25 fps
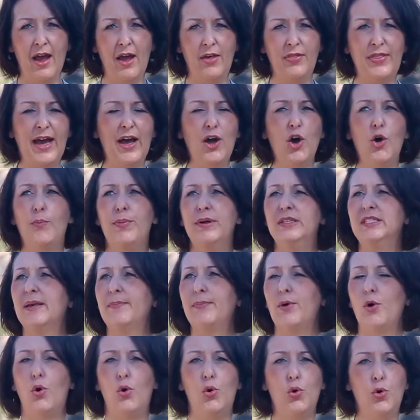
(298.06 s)
that opens
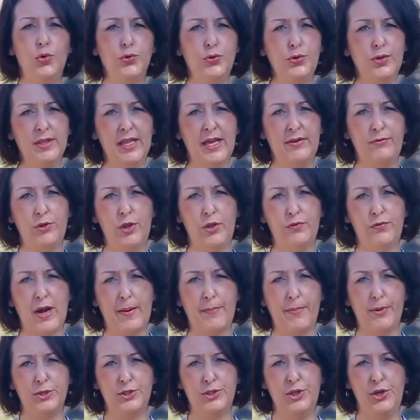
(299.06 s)
up a whole new level of
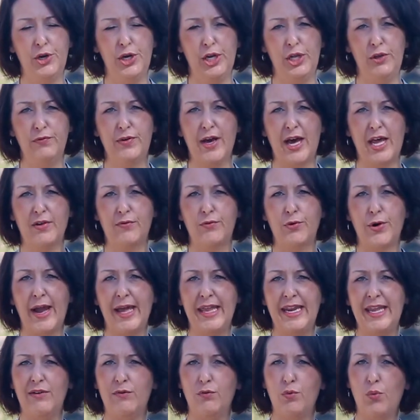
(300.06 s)
opportunity. You've got a
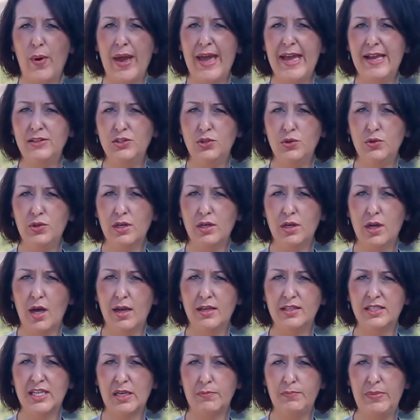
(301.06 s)
variety of ways you can
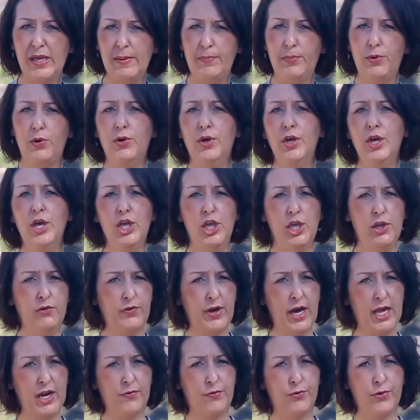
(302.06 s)
contact people. You've
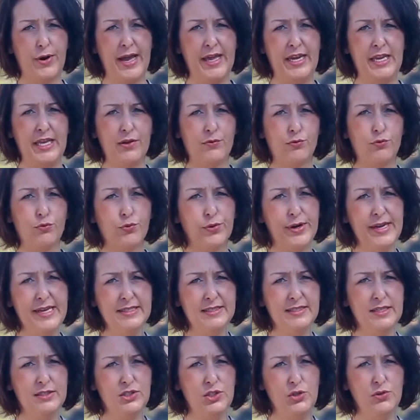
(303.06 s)
got a variety of
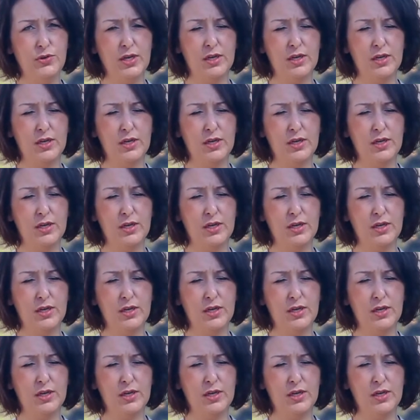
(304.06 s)
reasons you